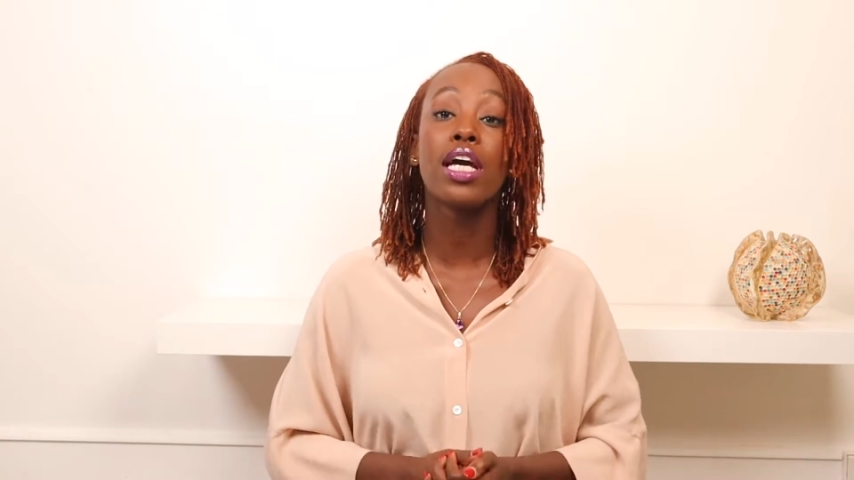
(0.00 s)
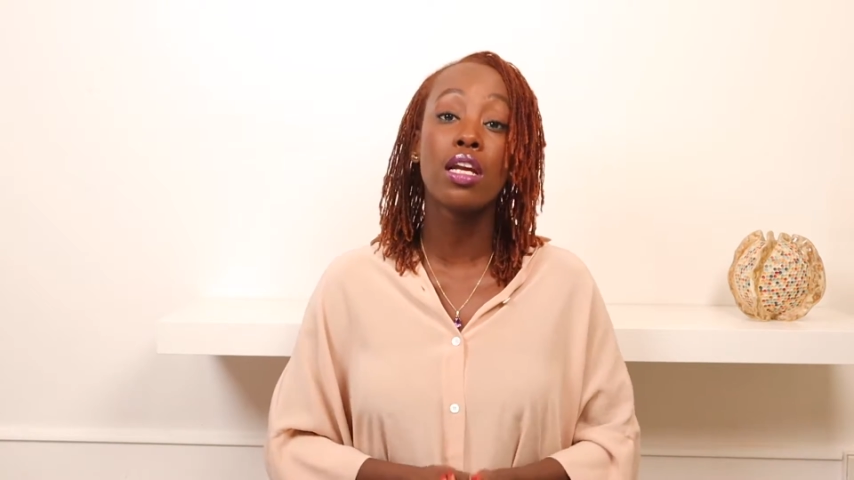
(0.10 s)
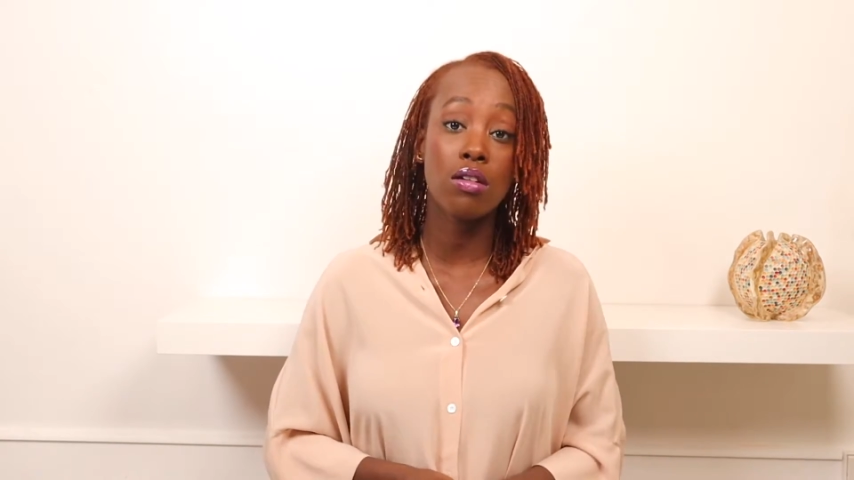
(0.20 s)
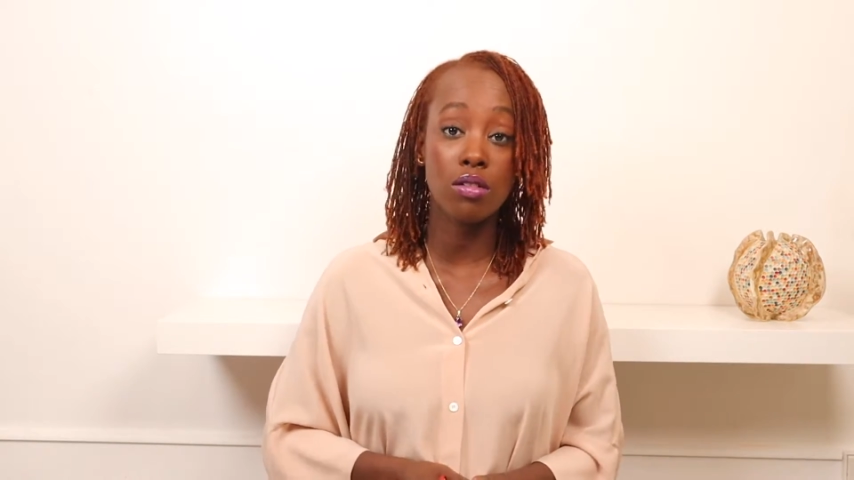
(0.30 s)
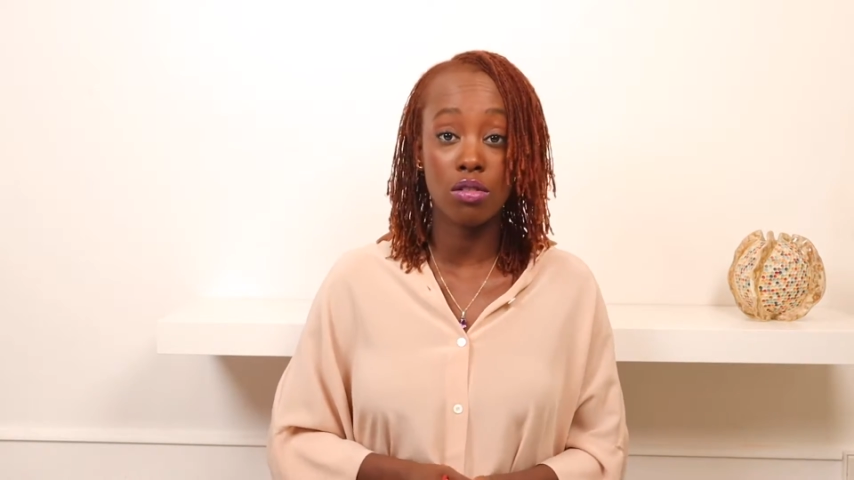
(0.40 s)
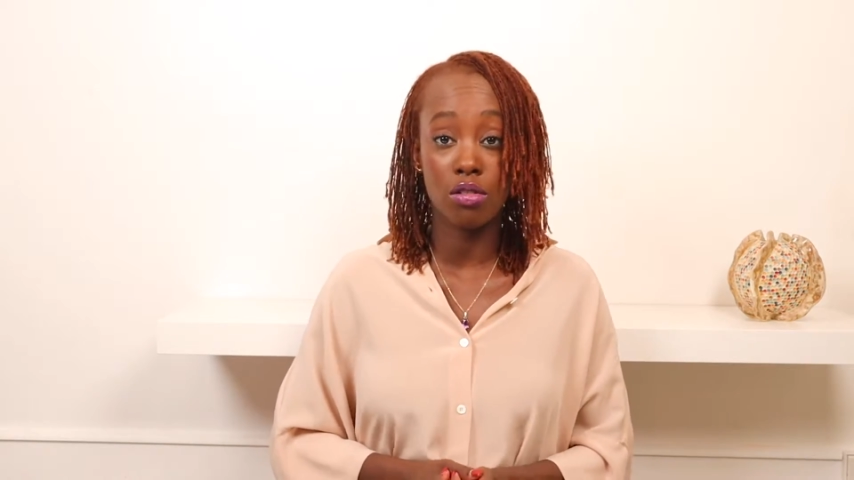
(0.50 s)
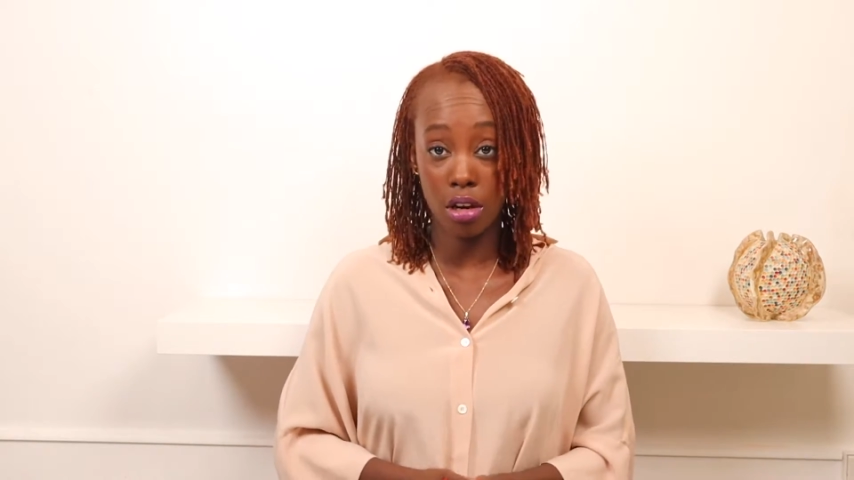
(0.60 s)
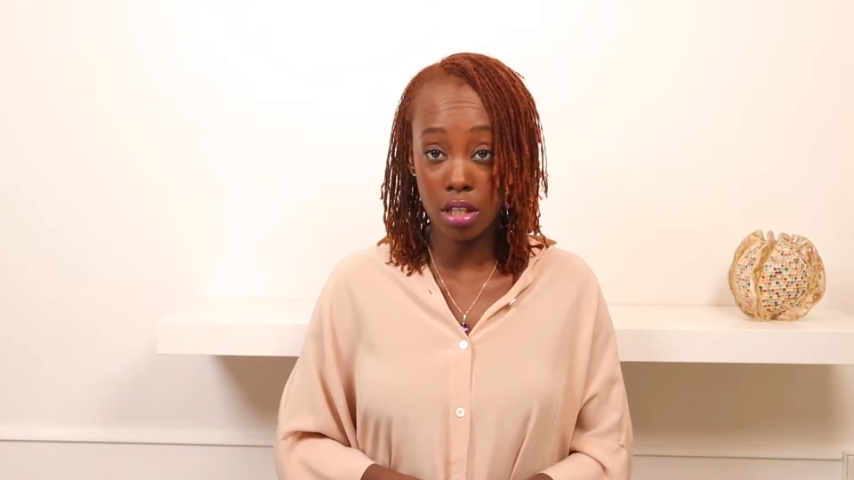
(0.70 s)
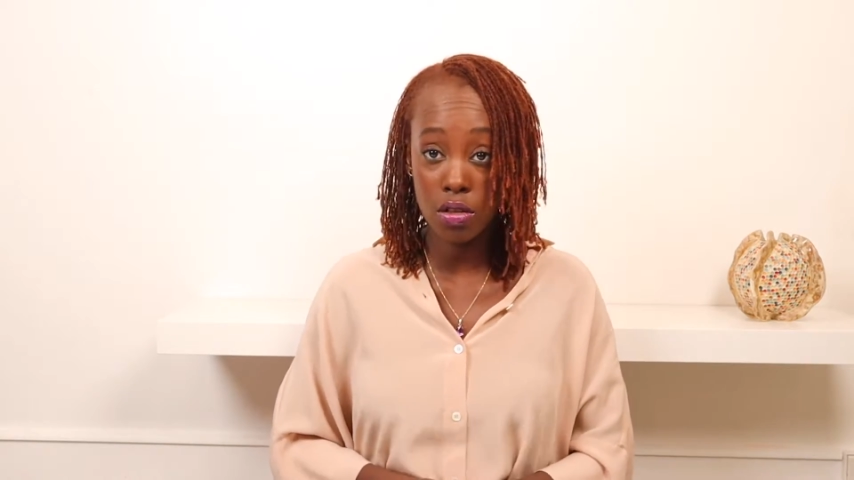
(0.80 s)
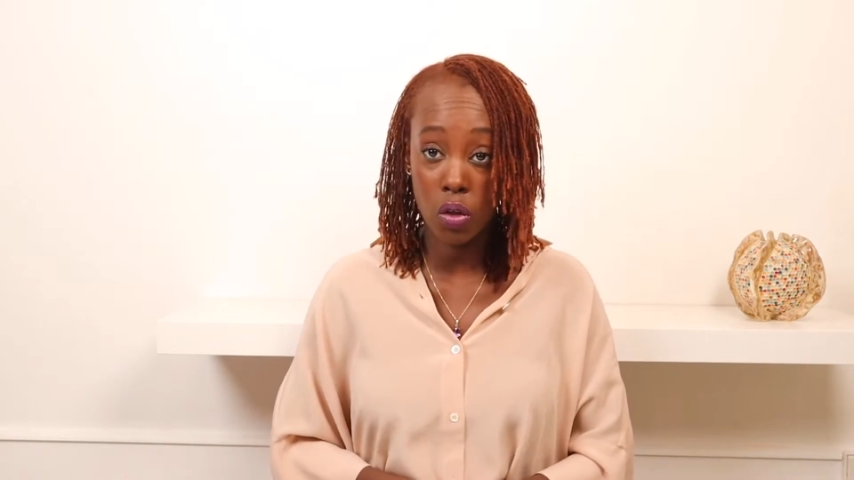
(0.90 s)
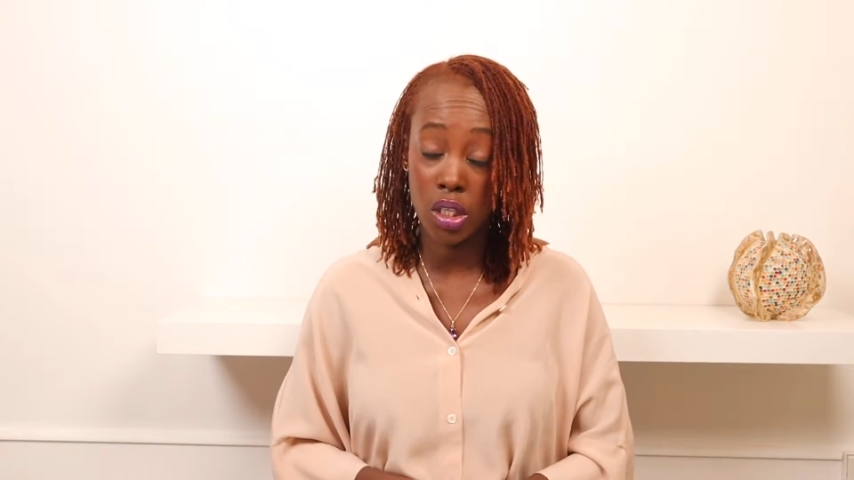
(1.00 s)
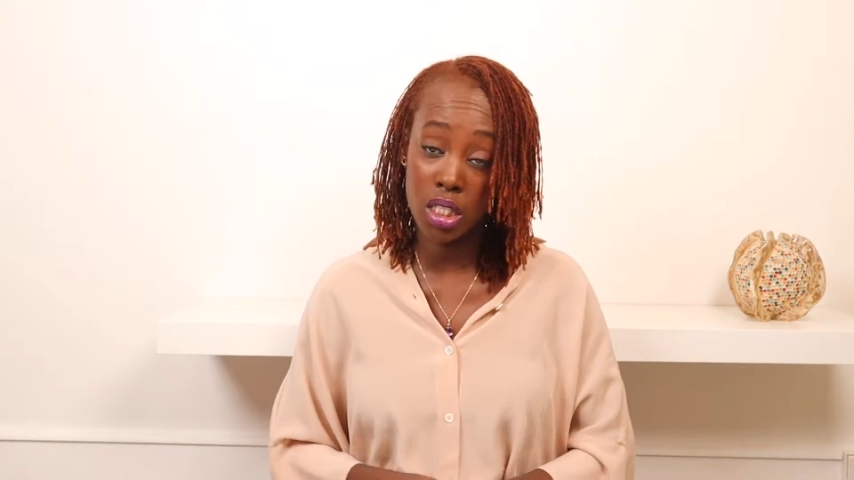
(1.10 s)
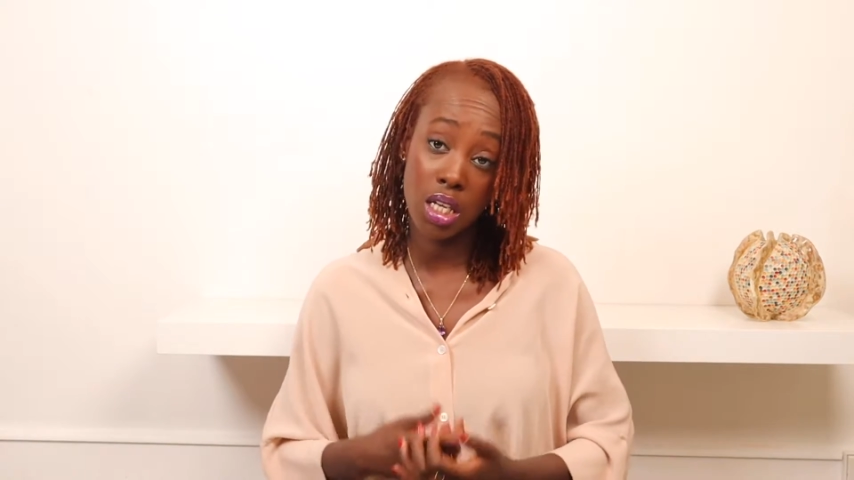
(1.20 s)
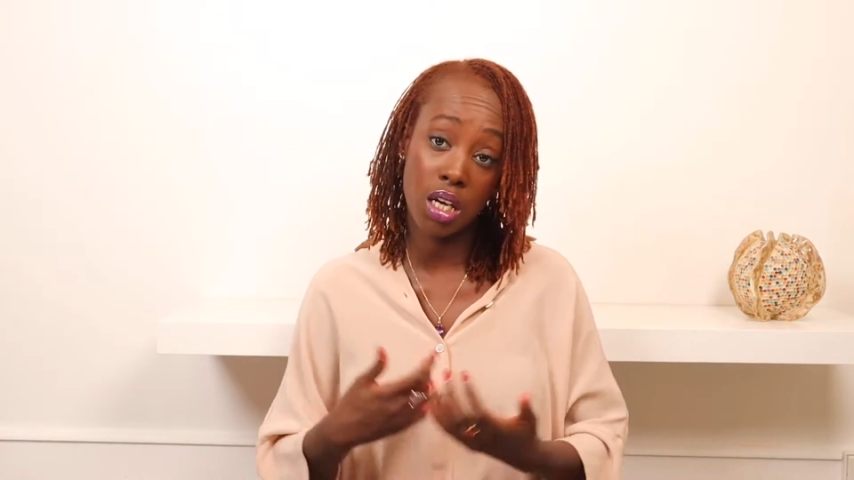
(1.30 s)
can go to drugstores